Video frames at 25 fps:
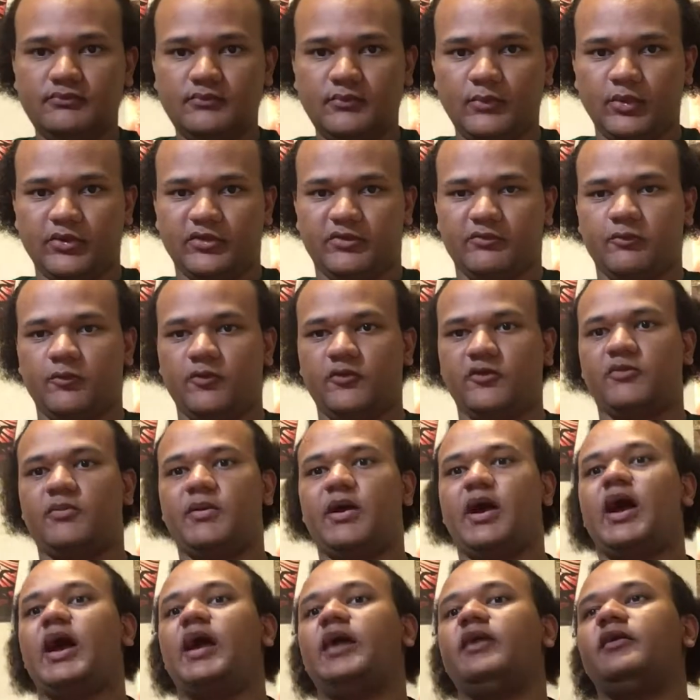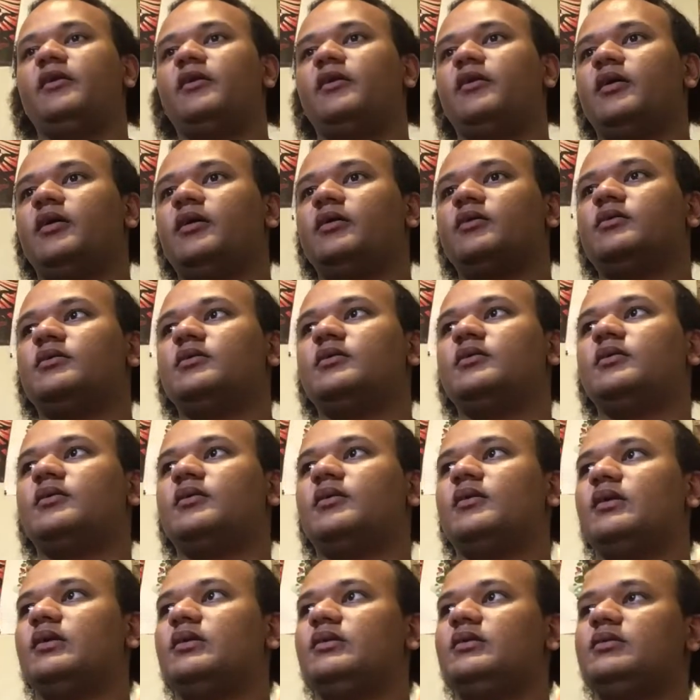was behind her, and
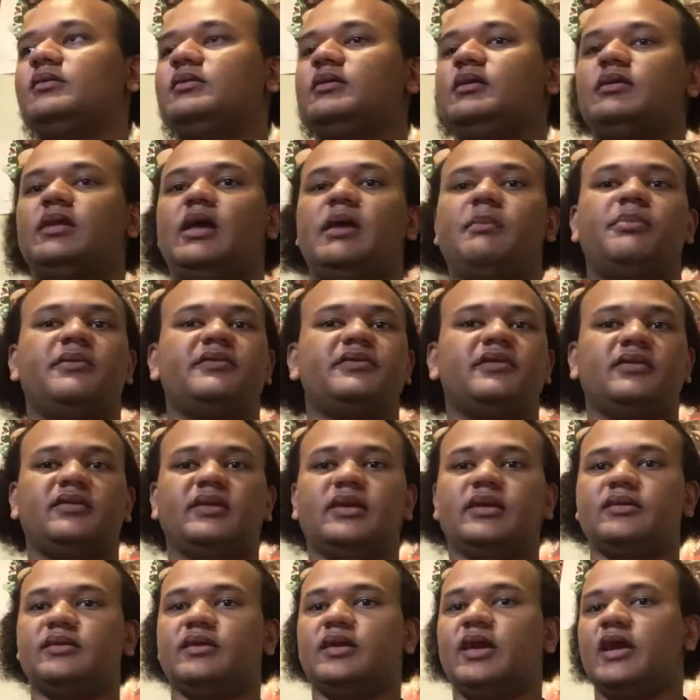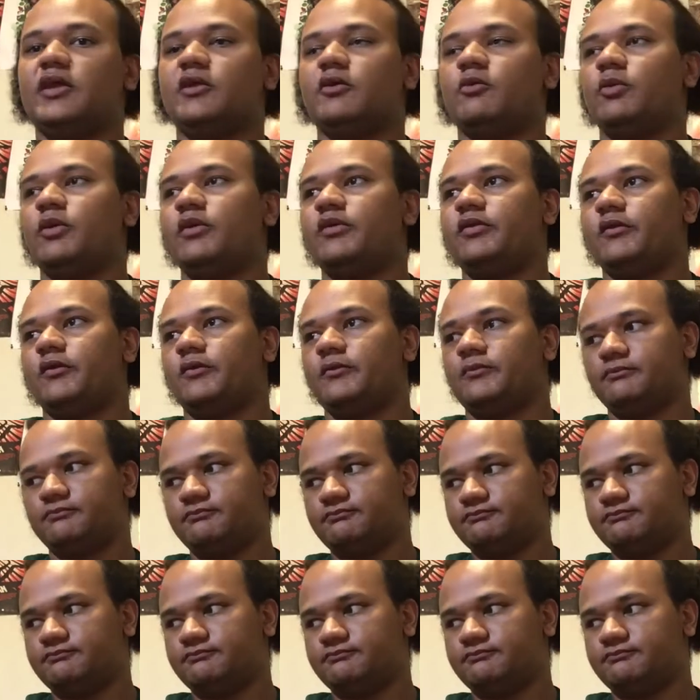they put the thing together with her.